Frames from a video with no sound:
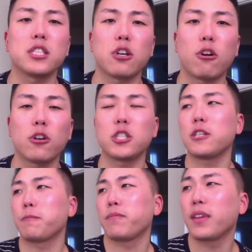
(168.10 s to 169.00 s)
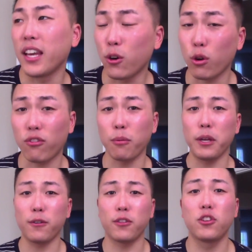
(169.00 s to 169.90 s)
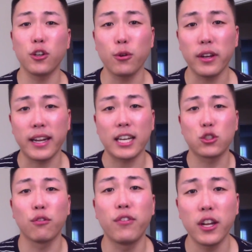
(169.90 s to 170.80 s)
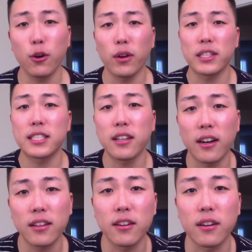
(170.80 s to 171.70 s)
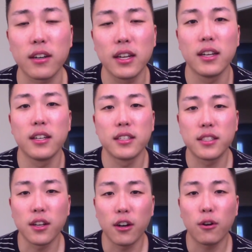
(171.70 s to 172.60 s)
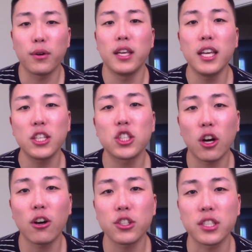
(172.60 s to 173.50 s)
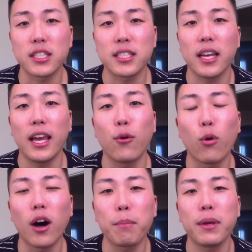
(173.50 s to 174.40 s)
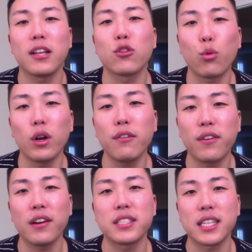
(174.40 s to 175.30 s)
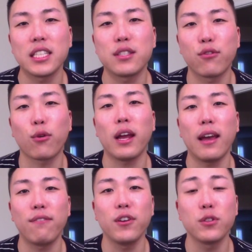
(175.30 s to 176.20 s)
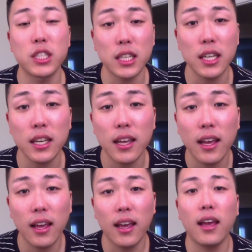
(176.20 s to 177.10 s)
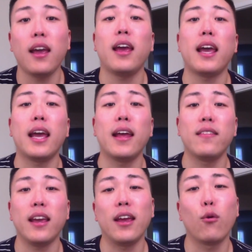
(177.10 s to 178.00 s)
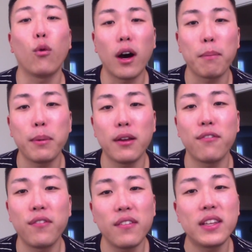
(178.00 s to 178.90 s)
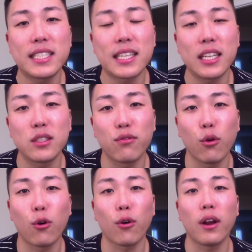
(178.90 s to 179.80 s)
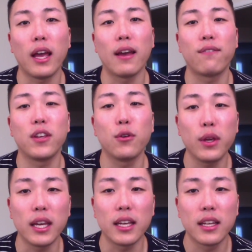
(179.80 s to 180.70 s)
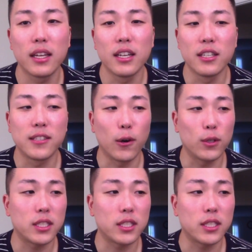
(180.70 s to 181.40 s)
he charge in order for me to do an actual video on this doctor? So he charges a whopping 25 cents for FUT and a whopping 50 cents for FUE. So